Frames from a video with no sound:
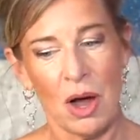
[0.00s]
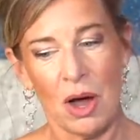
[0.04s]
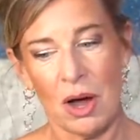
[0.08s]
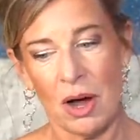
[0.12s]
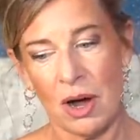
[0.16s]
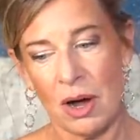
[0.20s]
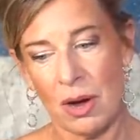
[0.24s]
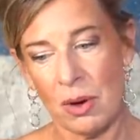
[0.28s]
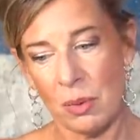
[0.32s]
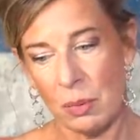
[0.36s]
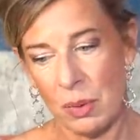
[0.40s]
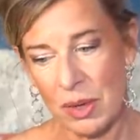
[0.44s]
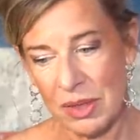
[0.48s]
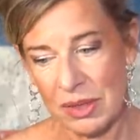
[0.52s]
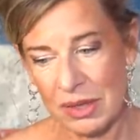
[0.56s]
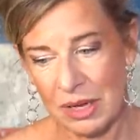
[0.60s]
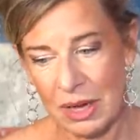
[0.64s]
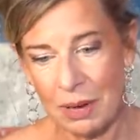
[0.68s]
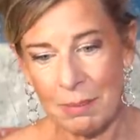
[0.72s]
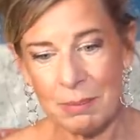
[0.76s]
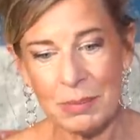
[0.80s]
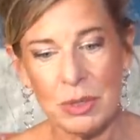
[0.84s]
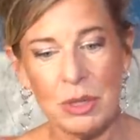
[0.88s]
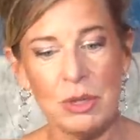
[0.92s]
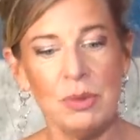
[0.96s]
are with
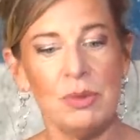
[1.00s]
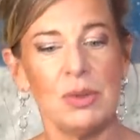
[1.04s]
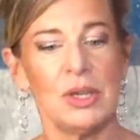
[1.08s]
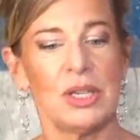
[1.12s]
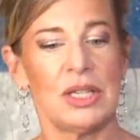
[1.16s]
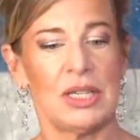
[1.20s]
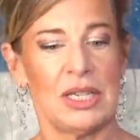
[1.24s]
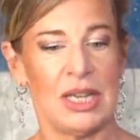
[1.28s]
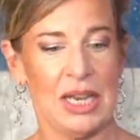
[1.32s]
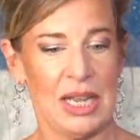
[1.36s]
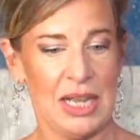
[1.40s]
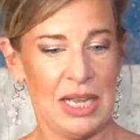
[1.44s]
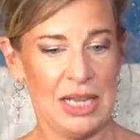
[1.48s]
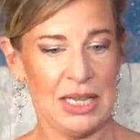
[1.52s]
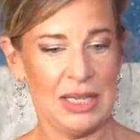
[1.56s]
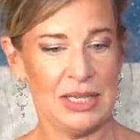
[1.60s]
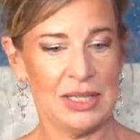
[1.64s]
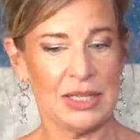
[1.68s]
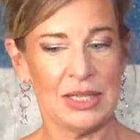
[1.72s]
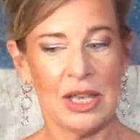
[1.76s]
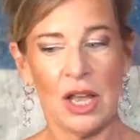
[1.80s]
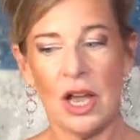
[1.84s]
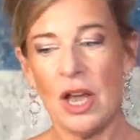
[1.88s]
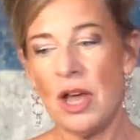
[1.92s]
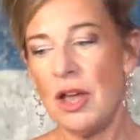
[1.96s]

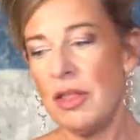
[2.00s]
communities